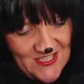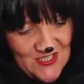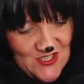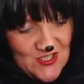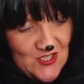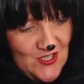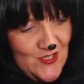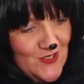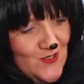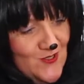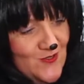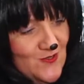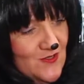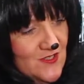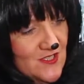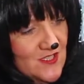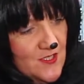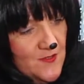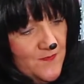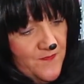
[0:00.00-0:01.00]
the
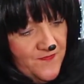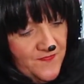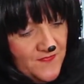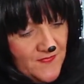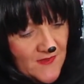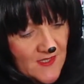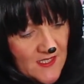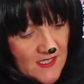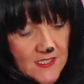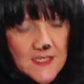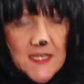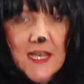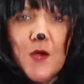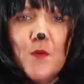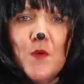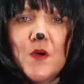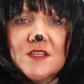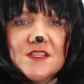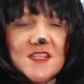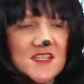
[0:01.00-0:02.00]
shoes. Now
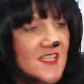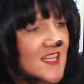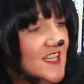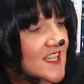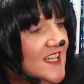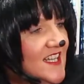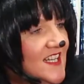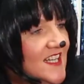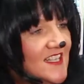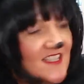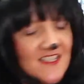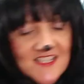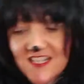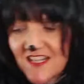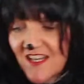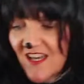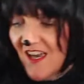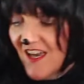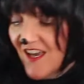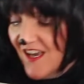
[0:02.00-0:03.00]
what does he need?
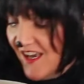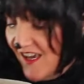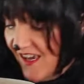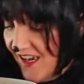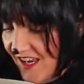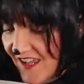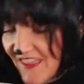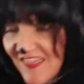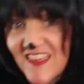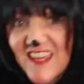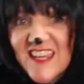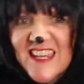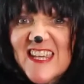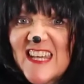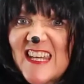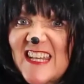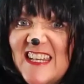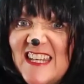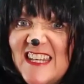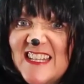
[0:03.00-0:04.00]
I think
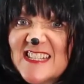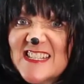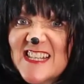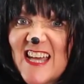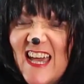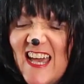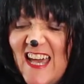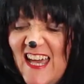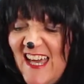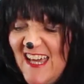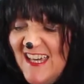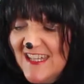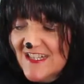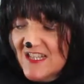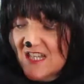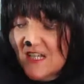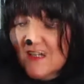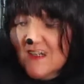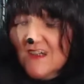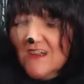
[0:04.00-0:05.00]
he needs a head.
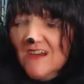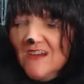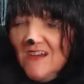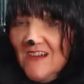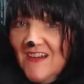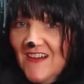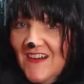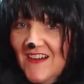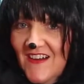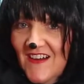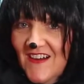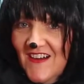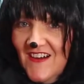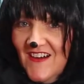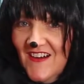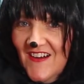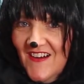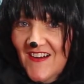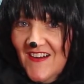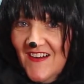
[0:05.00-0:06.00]

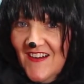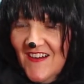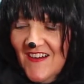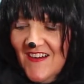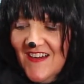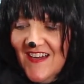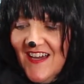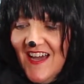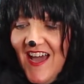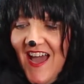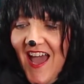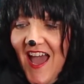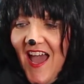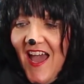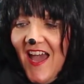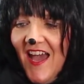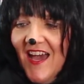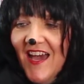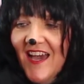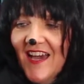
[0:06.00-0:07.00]
Oh,
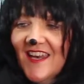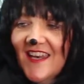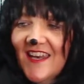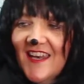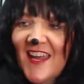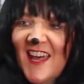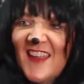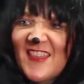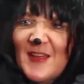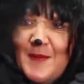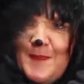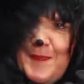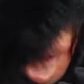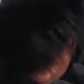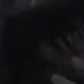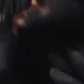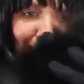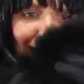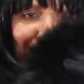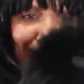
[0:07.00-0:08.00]
another
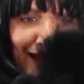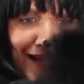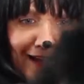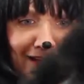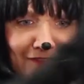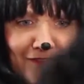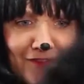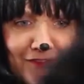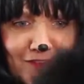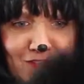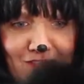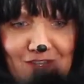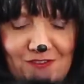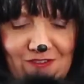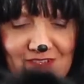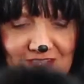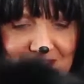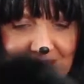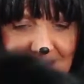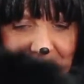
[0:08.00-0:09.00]
black
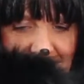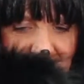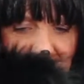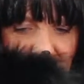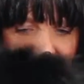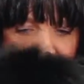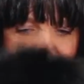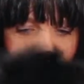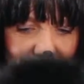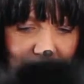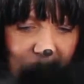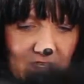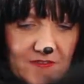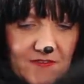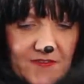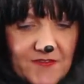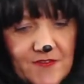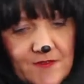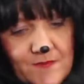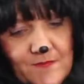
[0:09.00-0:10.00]
furry scarf.
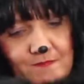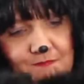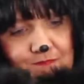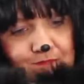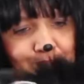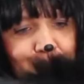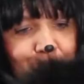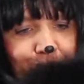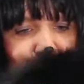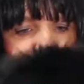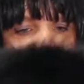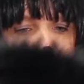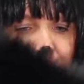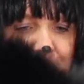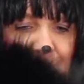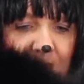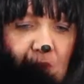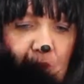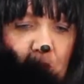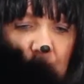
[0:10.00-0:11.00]

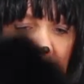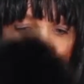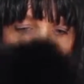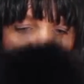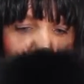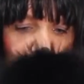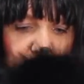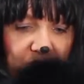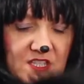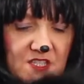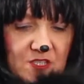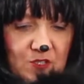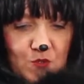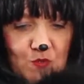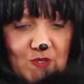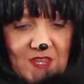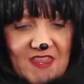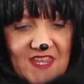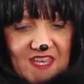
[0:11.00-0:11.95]
What can we do with